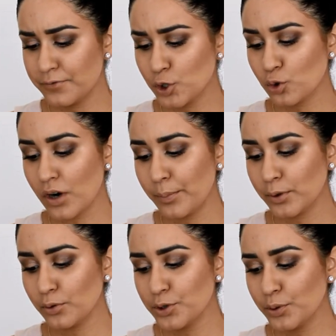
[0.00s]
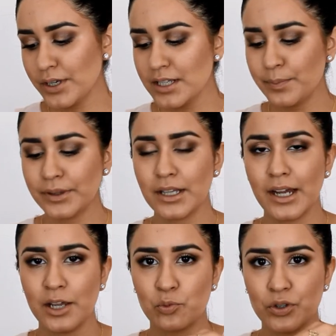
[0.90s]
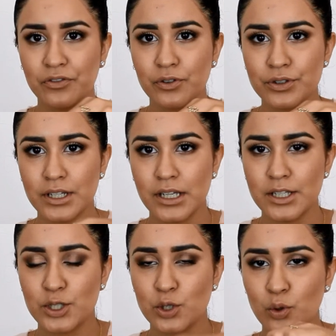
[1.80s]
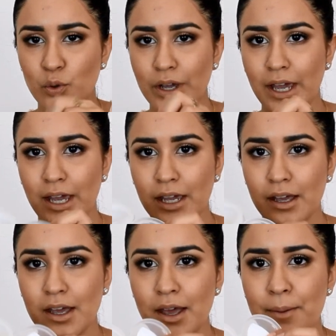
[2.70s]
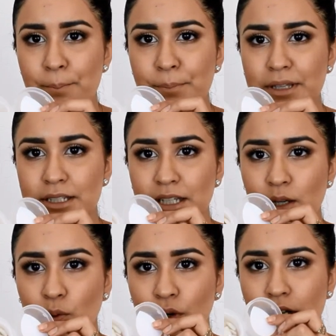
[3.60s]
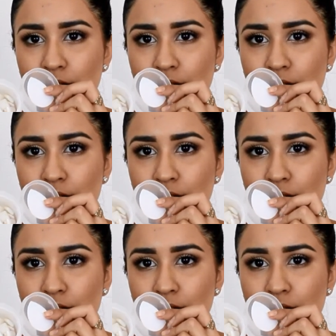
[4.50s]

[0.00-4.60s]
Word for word: tropical twist, but then I refilled it into a minty one,